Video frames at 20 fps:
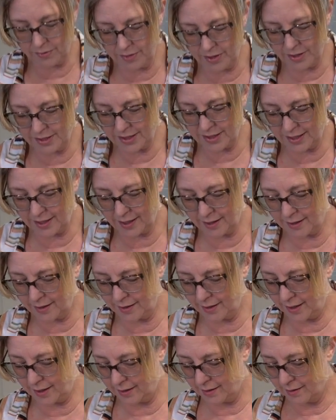want it to get
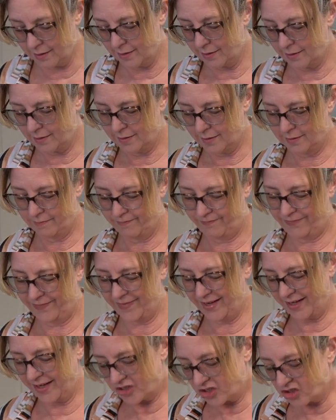any
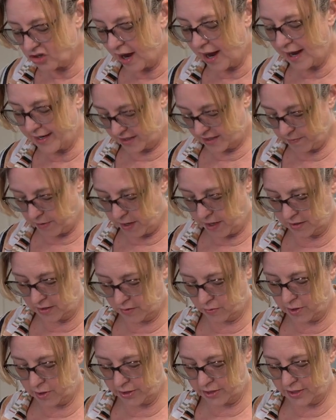dry spots
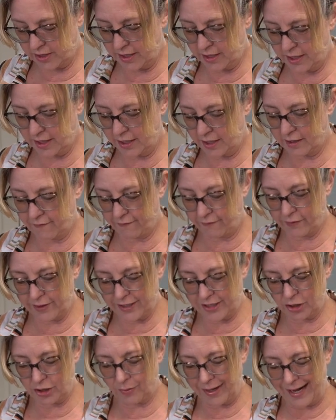while it's sitting in the
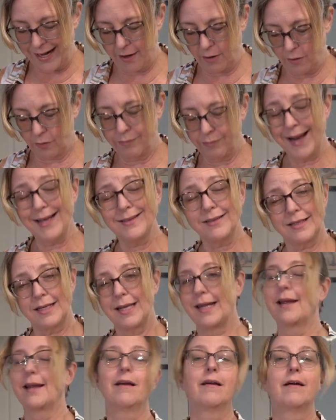refrigerator
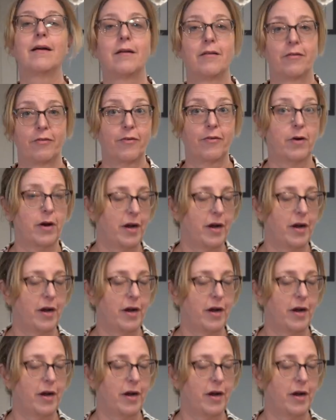resting for